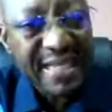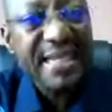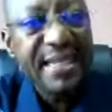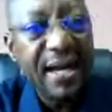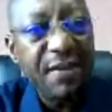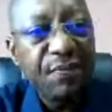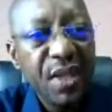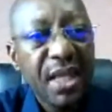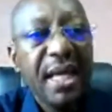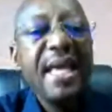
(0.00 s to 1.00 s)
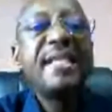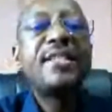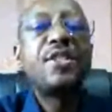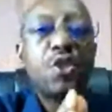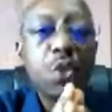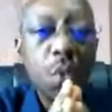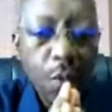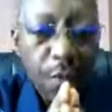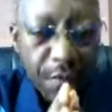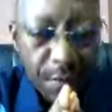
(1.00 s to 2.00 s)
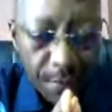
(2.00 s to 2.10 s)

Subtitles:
as a leader is to,